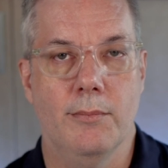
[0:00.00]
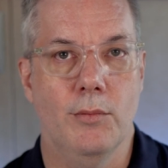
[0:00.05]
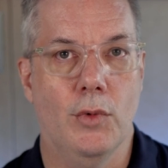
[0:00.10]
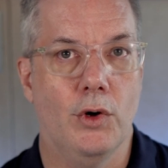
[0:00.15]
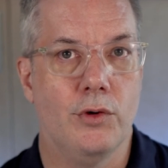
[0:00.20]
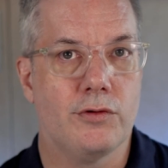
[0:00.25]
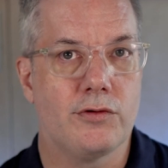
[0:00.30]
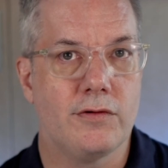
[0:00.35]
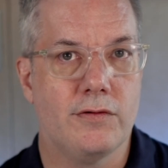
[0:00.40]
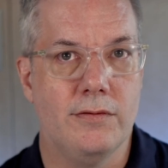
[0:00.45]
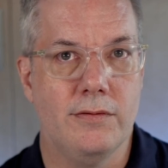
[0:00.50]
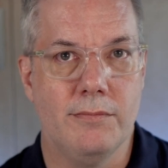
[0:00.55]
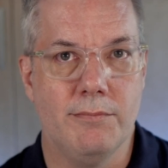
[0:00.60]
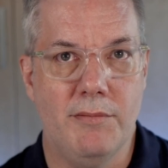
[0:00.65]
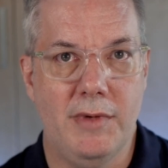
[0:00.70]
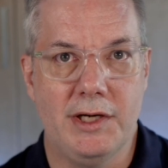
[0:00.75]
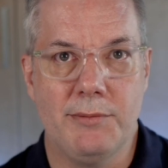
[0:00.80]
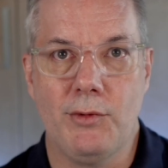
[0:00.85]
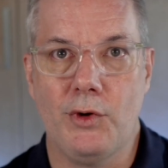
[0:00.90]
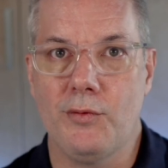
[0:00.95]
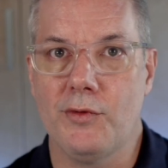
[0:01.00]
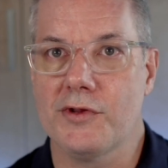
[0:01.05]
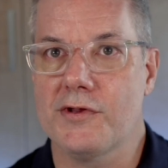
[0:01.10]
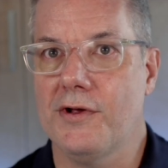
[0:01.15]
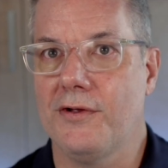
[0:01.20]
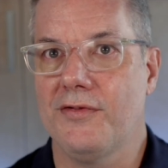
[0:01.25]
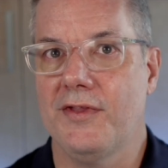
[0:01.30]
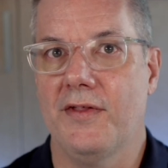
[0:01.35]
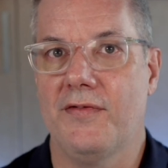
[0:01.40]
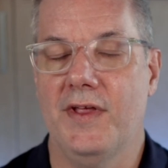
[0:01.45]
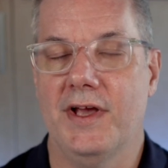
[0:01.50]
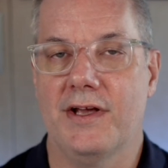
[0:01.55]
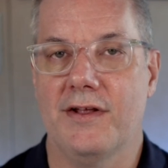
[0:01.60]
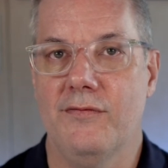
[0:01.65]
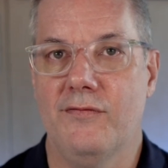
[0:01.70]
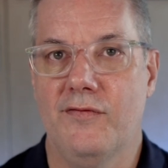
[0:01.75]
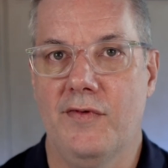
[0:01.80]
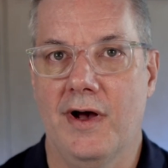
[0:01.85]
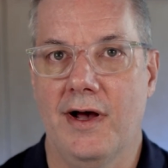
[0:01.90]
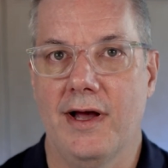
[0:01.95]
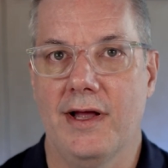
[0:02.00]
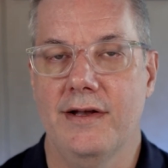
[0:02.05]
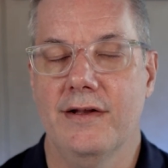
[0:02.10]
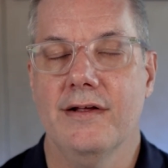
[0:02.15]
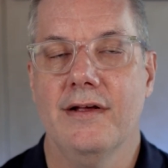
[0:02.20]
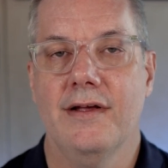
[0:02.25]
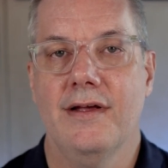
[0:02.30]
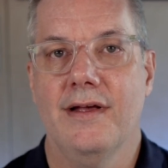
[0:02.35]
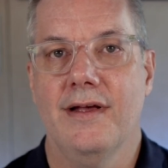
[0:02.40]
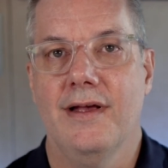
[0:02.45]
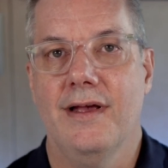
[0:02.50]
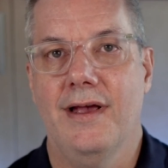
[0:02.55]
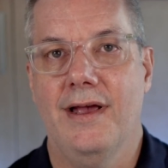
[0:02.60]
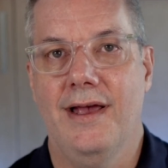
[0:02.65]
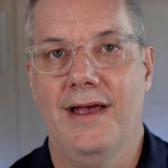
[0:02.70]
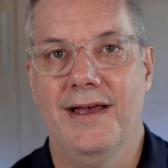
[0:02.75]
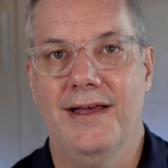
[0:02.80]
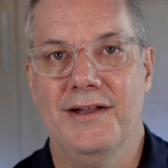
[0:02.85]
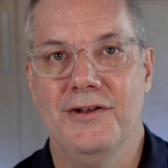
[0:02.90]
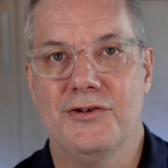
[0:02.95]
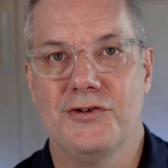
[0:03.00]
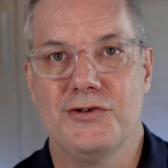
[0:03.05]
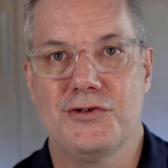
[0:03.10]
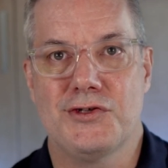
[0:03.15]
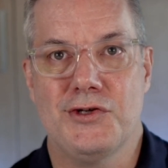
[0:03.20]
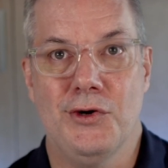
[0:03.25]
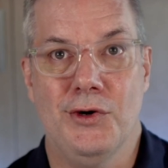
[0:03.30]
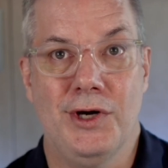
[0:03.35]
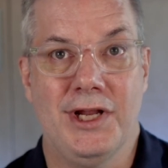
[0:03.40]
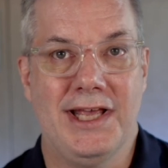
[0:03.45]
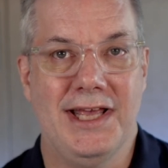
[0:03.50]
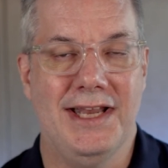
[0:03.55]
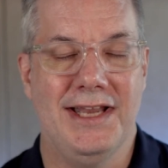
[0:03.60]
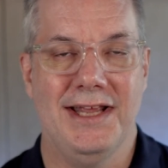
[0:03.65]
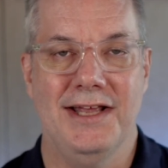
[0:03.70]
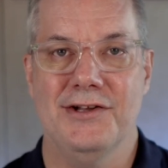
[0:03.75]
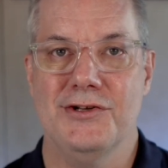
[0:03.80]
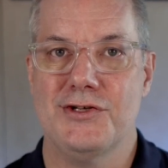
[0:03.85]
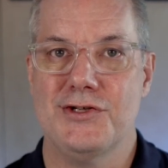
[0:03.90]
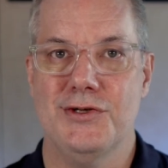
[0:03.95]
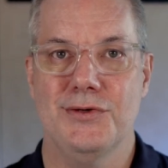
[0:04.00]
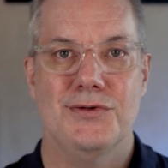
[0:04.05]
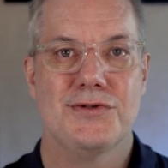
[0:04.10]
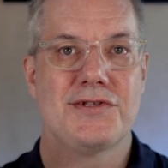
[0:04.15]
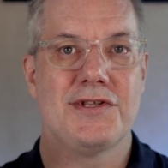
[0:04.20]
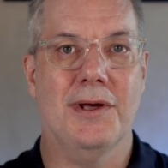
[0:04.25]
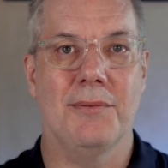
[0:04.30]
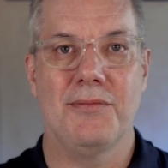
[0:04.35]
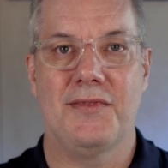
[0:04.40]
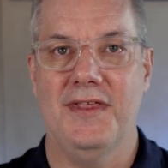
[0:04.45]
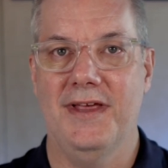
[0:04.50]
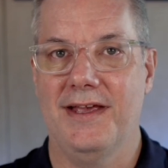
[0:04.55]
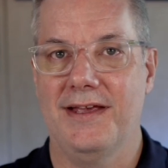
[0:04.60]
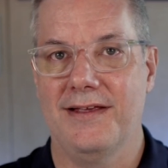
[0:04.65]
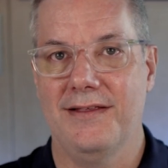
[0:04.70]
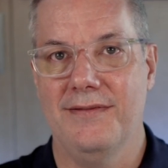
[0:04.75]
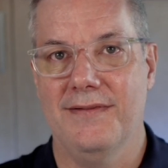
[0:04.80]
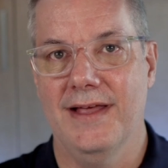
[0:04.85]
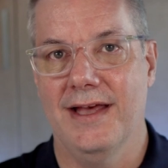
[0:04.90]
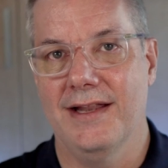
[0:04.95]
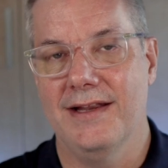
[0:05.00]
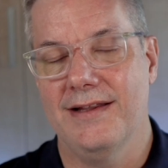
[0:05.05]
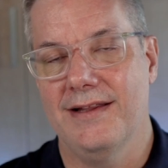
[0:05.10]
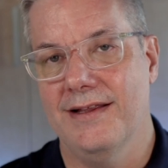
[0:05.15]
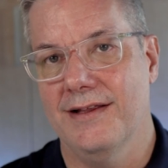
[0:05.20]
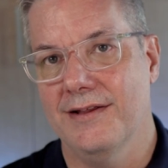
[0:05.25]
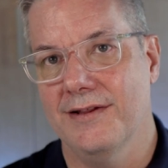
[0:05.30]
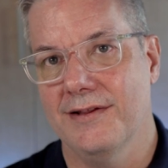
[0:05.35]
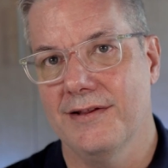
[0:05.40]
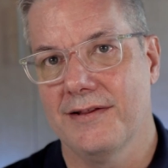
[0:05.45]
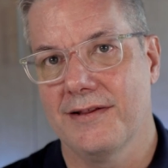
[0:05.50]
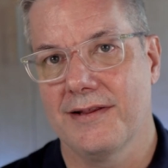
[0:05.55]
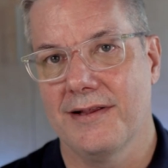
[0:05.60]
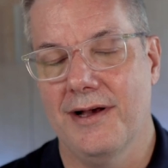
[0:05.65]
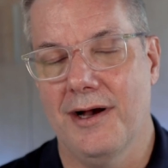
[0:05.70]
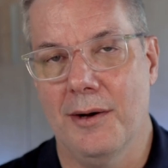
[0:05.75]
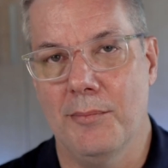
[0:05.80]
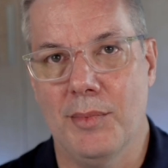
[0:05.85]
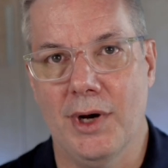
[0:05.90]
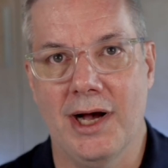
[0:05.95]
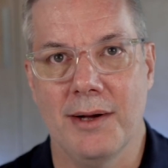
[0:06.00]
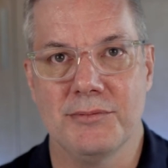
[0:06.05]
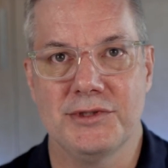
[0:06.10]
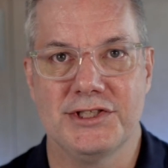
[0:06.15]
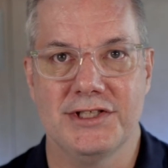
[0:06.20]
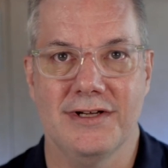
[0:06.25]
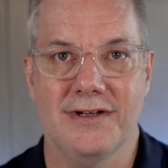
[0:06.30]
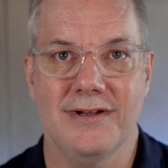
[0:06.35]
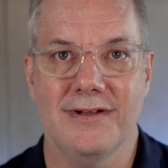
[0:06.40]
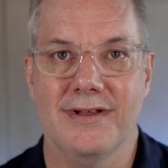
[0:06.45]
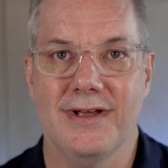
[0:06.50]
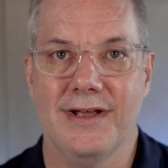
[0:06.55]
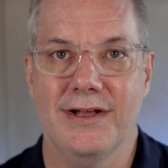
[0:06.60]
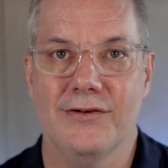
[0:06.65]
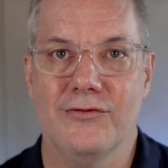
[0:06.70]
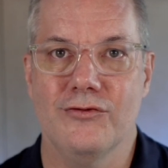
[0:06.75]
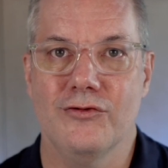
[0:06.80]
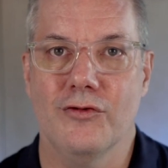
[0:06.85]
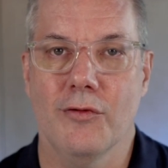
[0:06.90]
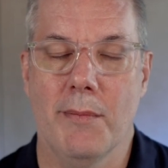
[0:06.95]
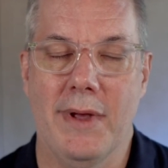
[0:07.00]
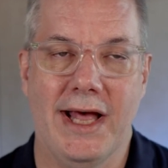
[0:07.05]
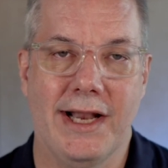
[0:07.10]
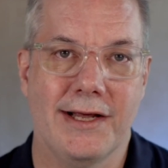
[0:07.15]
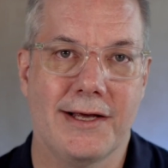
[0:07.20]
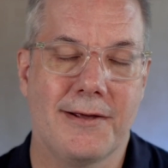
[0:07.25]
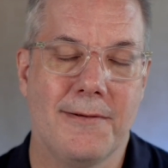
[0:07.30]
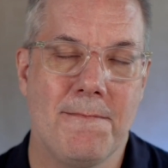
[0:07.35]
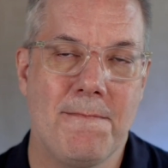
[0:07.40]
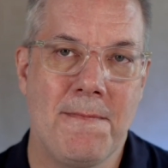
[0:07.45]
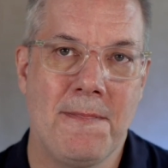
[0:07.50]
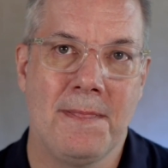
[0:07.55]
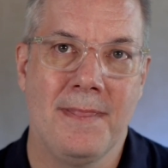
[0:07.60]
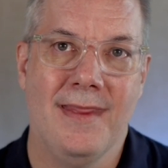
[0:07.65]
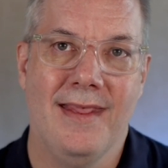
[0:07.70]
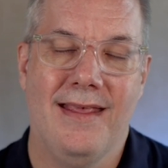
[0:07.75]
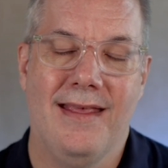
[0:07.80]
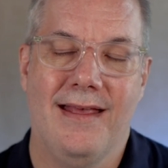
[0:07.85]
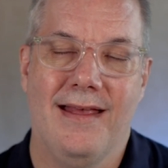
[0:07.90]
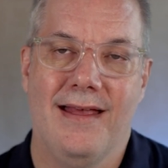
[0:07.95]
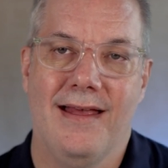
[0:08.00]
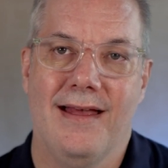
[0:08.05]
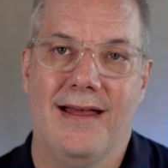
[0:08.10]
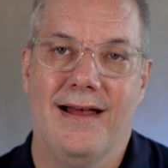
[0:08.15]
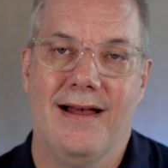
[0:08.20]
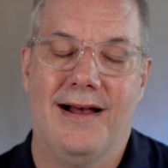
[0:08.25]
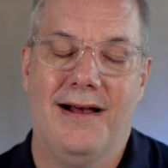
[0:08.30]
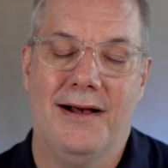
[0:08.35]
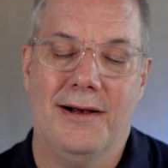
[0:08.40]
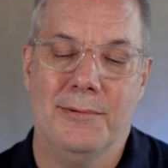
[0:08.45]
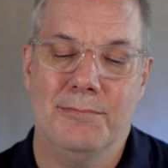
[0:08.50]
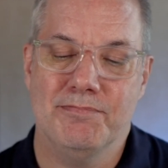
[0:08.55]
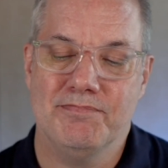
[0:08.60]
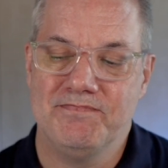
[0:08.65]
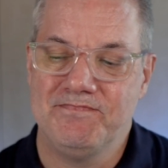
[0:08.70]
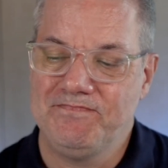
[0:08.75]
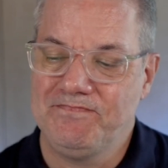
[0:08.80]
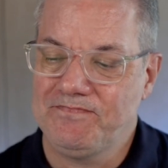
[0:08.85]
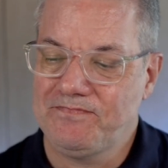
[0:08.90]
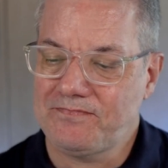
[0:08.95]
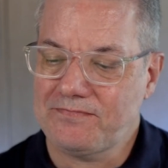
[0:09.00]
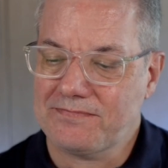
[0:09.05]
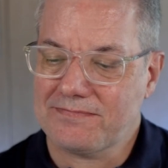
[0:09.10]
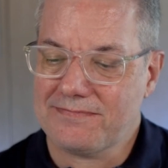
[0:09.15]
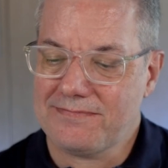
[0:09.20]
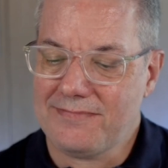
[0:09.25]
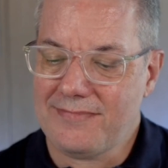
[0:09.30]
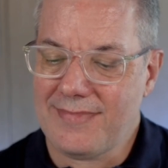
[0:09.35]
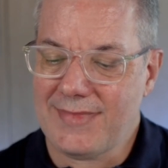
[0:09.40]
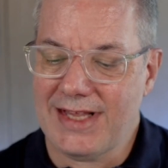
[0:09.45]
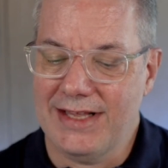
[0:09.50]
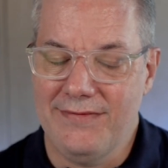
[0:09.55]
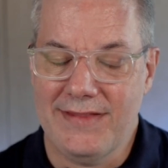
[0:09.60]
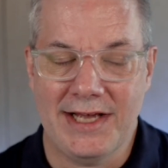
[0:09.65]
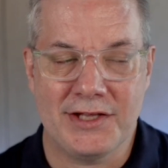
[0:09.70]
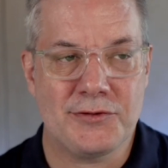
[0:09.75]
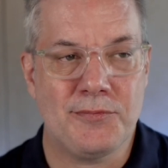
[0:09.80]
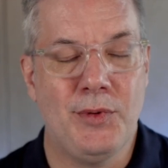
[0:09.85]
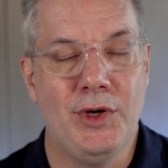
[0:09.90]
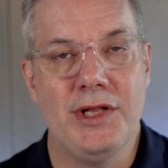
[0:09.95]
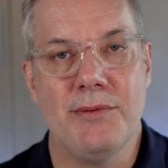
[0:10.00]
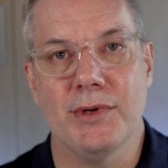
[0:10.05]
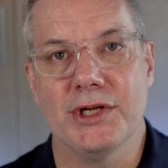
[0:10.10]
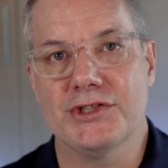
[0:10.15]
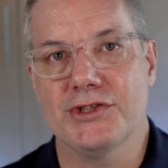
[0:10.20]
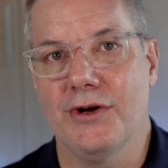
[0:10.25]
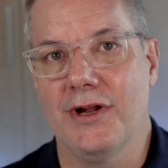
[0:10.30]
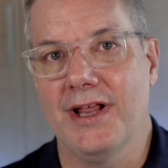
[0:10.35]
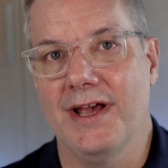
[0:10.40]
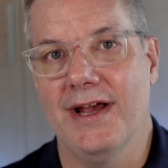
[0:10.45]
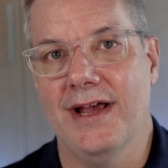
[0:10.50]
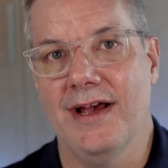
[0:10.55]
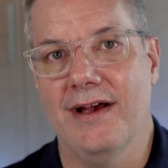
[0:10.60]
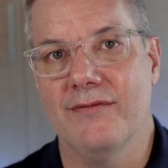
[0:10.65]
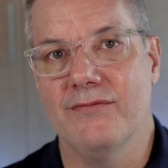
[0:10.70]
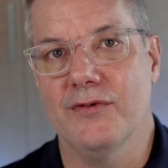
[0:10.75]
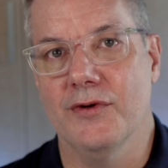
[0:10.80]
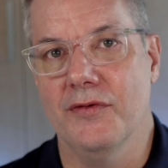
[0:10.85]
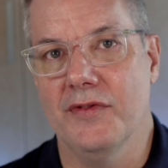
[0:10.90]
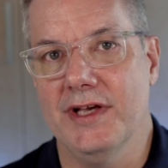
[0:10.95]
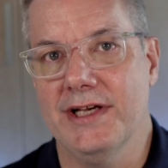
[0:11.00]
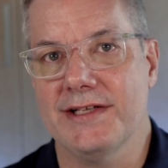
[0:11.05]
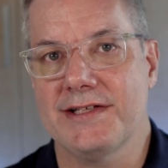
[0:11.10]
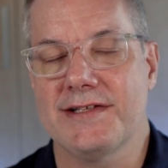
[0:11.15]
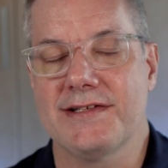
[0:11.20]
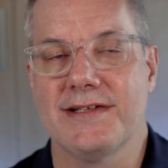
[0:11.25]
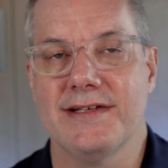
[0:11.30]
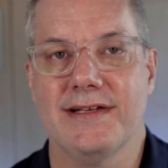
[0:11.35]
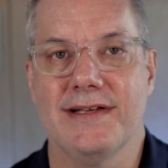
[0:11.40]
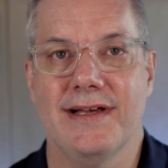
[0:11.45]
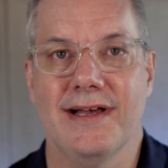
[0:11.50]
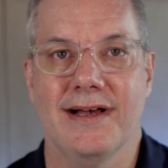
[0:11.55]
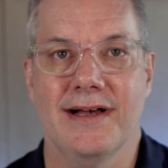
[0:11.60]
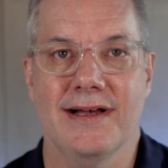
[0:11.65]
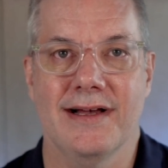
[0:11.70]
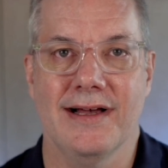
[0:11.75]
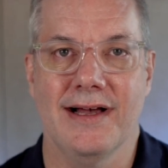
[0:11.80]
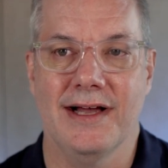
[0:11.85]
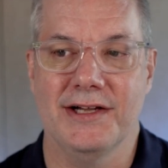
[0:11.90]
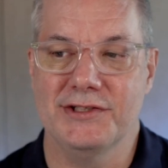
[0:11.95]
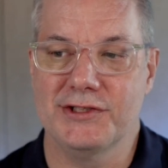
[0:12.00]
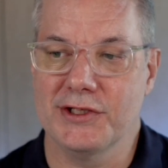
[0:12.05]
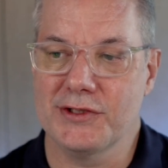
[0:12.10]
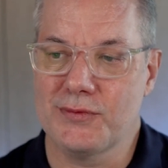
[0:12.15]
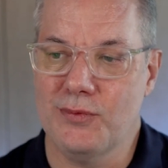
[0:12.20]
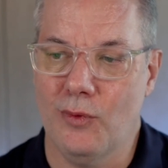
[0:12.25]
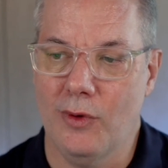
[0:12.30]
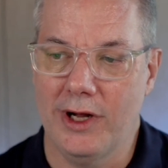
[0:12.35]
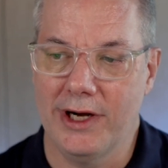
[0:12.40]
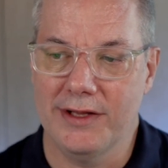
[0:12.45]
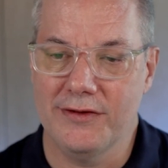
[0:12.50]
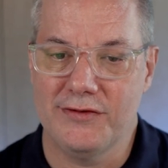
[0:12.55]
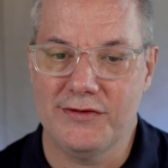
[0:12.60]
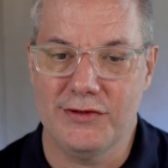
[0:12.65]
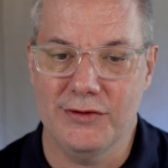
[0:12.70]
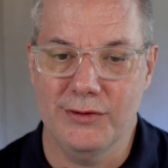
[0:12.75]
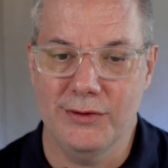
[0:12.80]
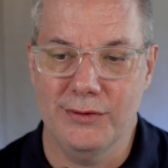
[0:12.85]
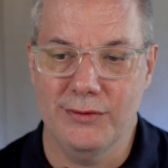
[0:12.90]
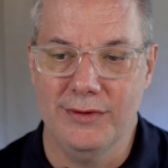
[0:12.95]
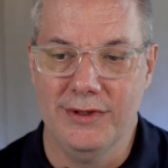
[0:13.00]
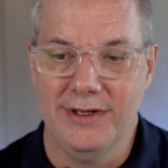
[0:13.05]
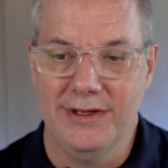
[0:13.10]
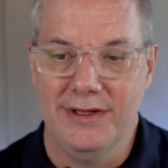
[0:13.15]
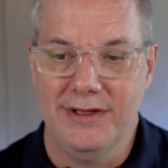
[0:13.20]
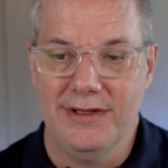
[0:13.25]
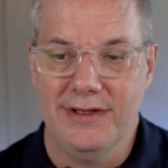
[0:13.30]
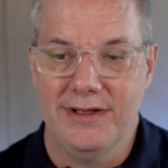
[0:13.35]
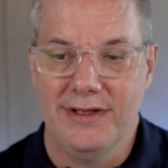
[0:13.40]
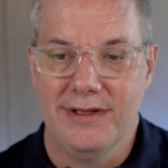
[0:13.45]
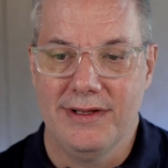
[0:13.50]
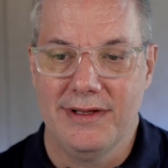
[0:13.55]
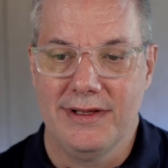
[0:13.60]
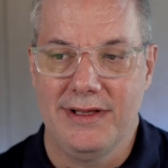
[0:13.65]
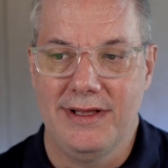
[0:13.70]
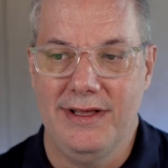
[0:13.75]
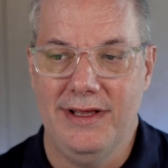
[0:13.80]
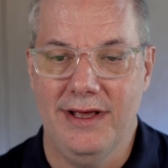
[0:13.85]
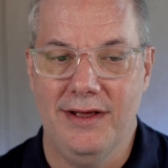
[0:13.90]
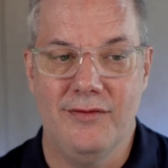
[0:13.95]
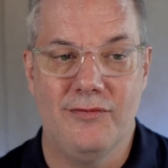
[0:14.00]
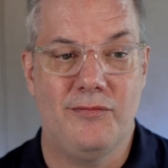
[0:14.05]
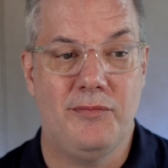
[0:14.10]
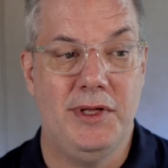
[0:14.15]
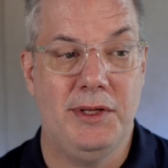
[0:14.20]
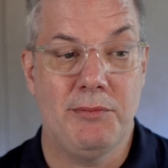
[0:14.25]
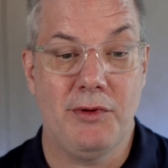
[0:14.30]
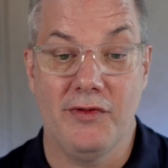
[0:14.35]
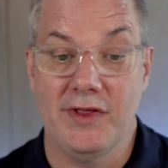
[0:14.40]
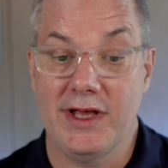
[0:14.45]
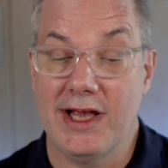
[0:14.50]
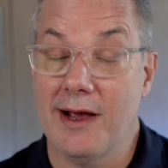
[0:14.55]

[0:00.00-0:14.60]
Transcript: most minimal result that they can find and turning it into something that is a bombshell and dramatic. That's pretty much all I have for this. I just wanted to give people the